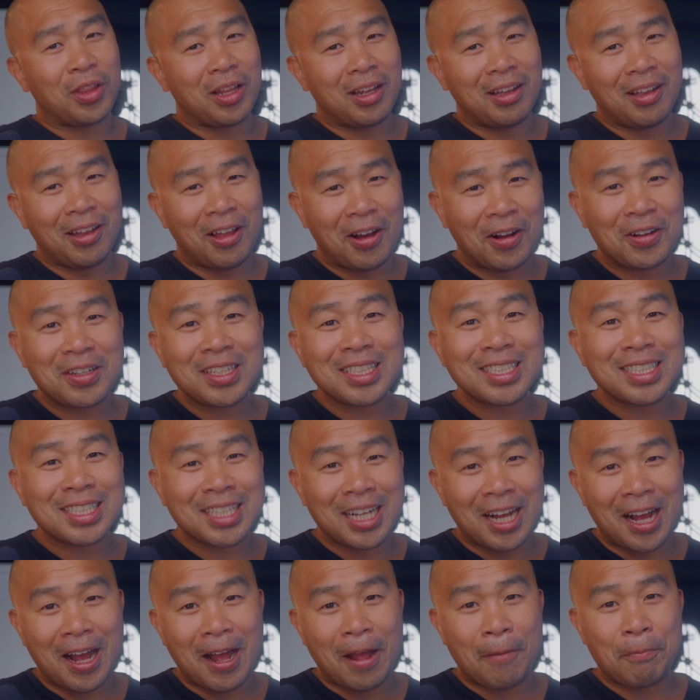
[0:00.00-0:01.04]
the longest
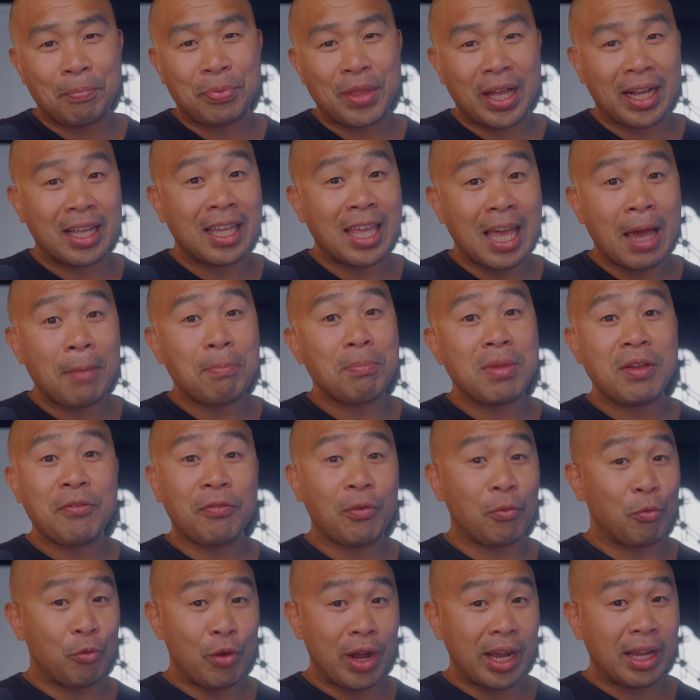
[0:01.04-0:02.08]
time that kept me
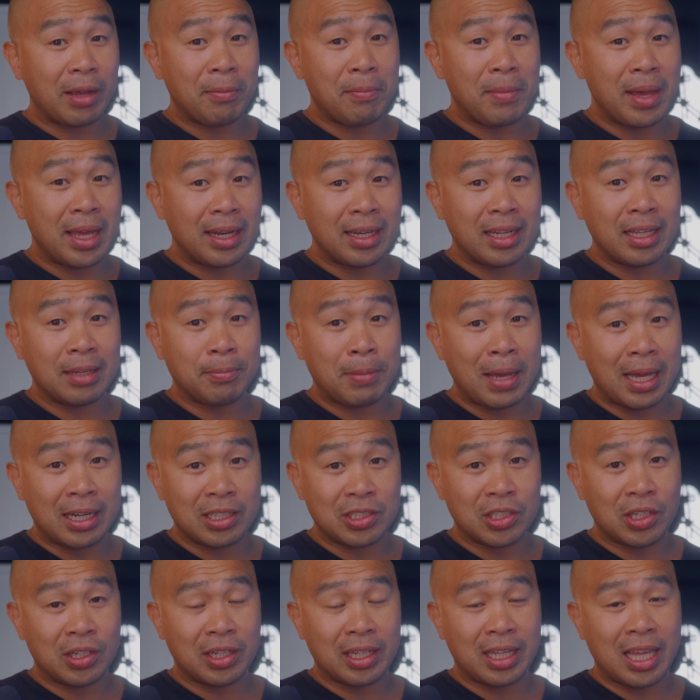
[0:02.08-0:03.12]
from recommending
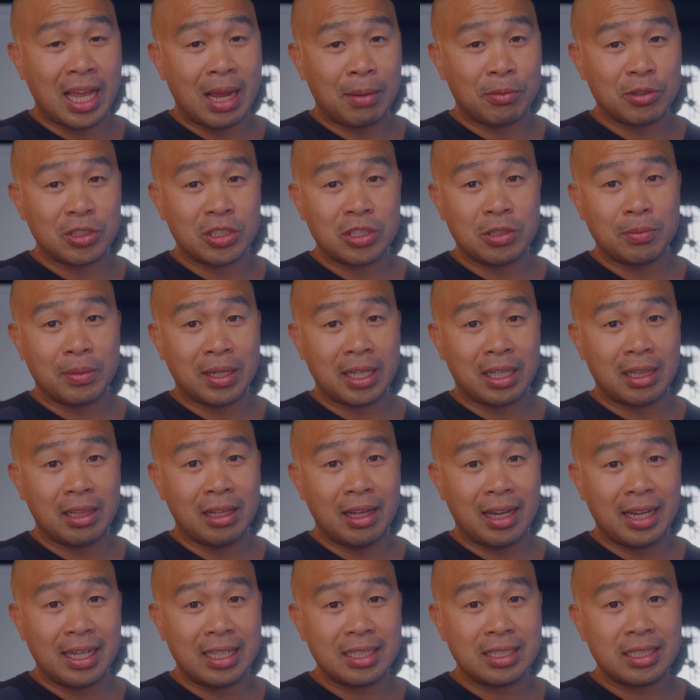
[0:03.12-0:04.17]
Panasonic cameras to my
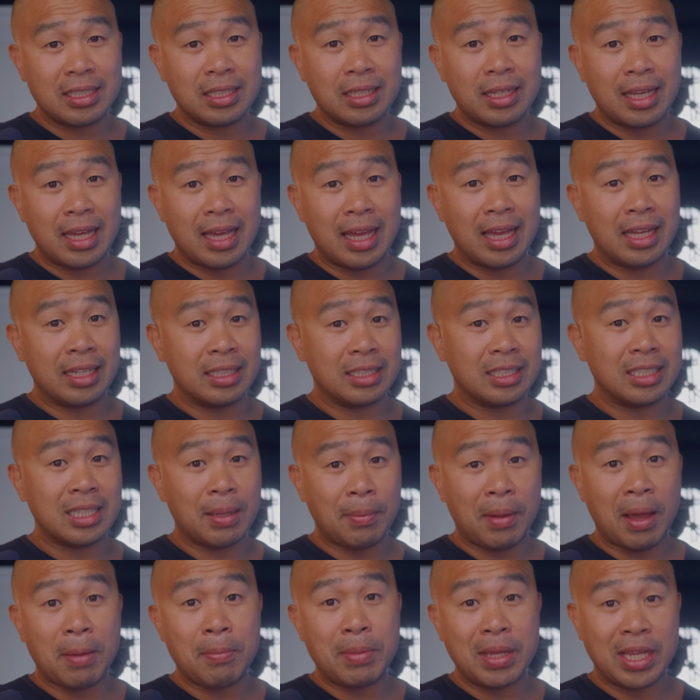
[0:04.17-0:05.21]
clients and
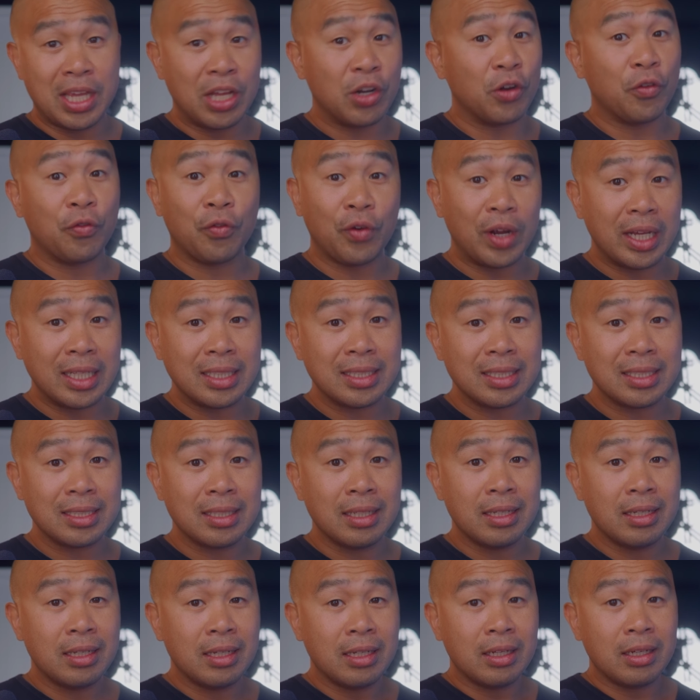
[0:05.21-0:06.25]
semi-beginner friends
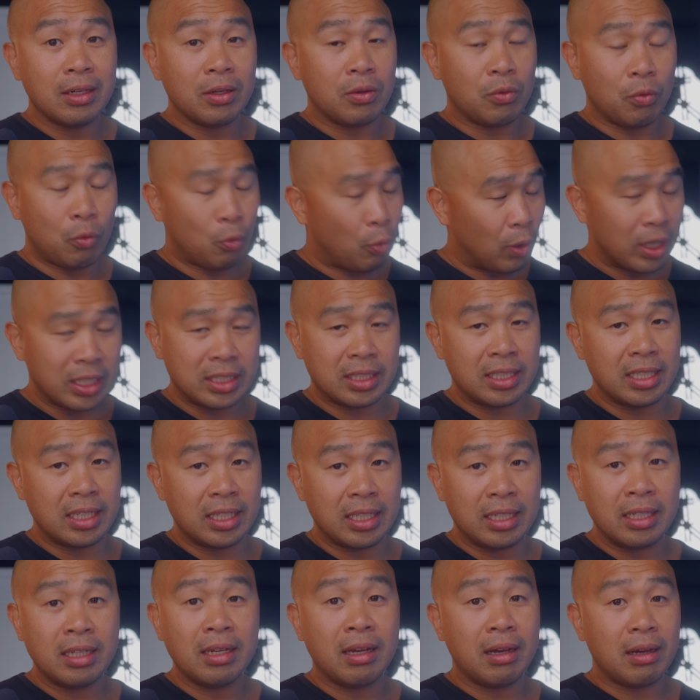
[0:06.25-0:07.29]
was
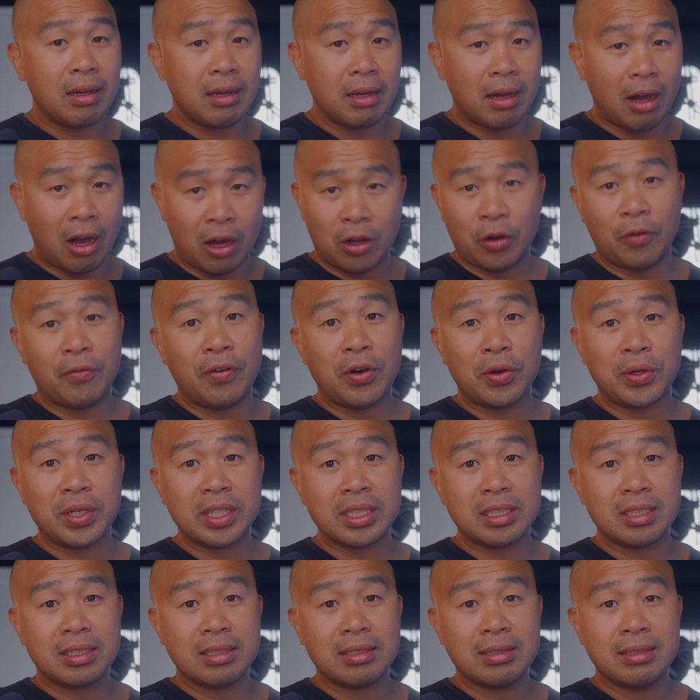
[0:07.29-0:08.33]
the
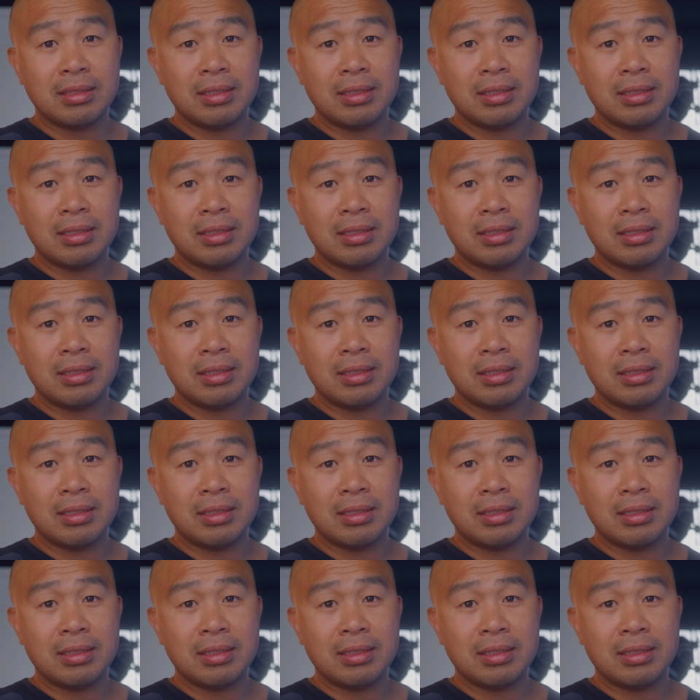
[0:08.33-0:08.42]
autofocus,